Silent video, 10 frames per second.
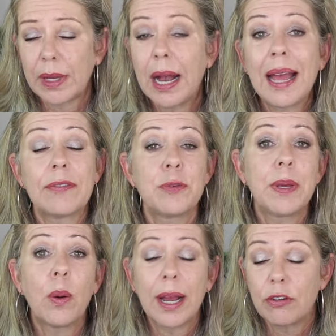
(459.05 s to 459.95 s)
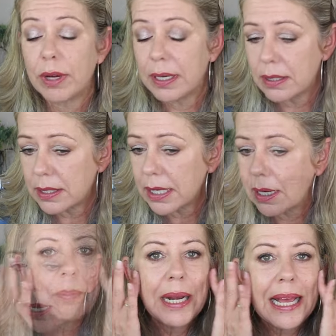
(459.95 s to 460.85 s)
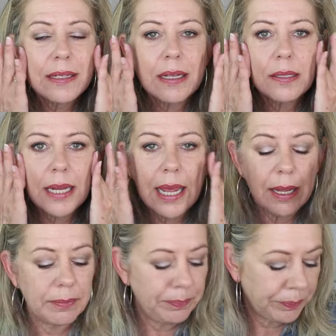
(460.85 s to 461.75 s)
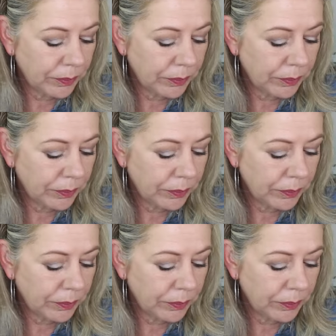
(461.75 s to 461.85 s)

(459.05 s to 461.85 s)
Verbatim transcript: I have to be quite realistic. But as I say,